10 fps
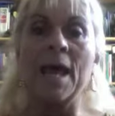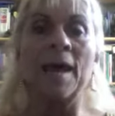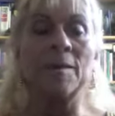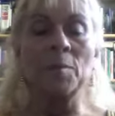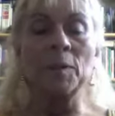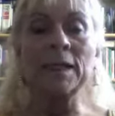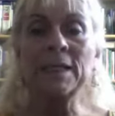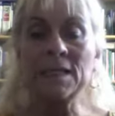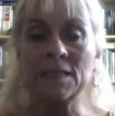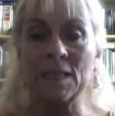And the
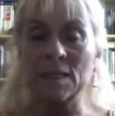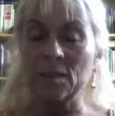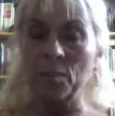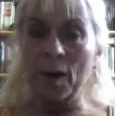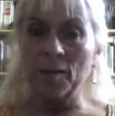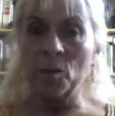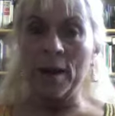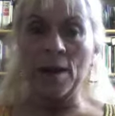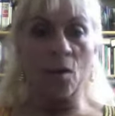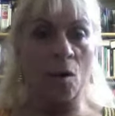malignant cells, by the
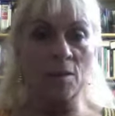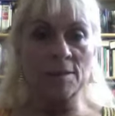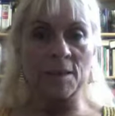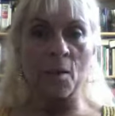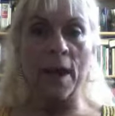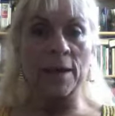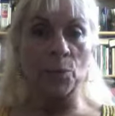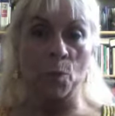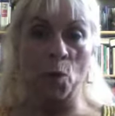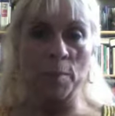way, are also
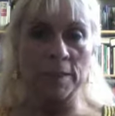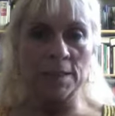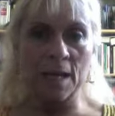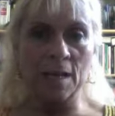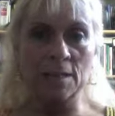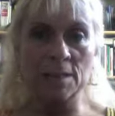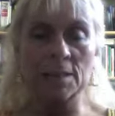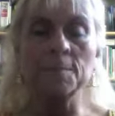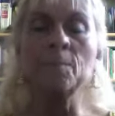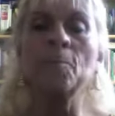anaerobic
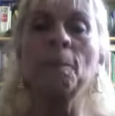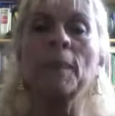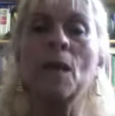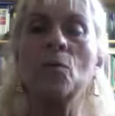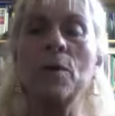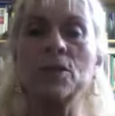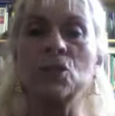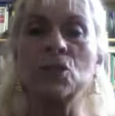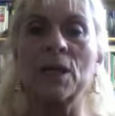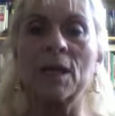cells,
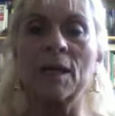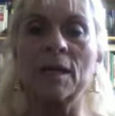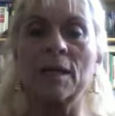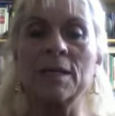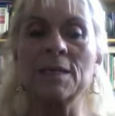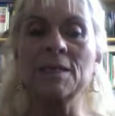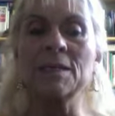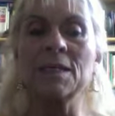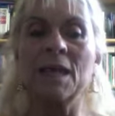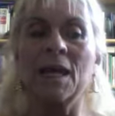which
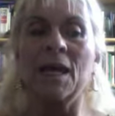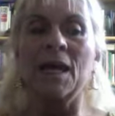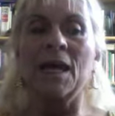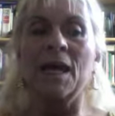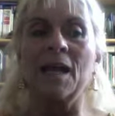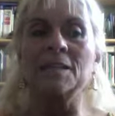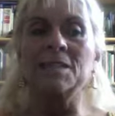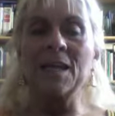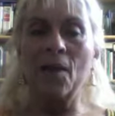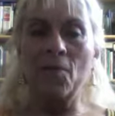is a
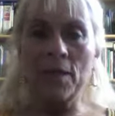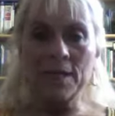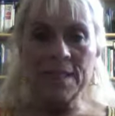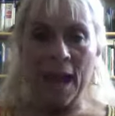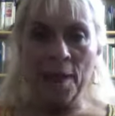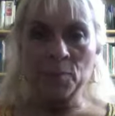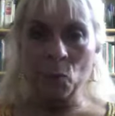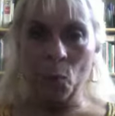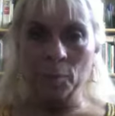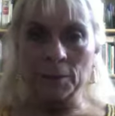cell that is
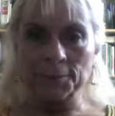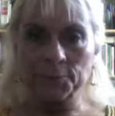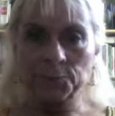abnormal.